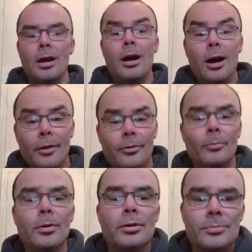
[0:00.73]
Hi everyone,
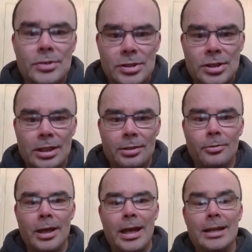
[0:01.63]
welcome to the channel,
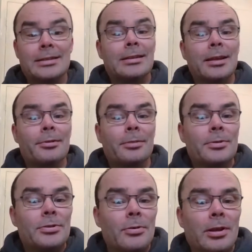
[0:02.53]
and today we're going to be
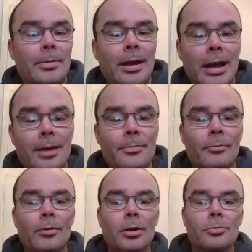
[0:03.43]
talking about admin
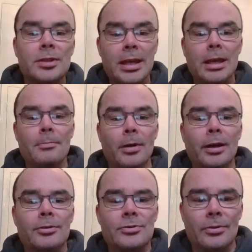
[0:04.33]
roles in Microsoft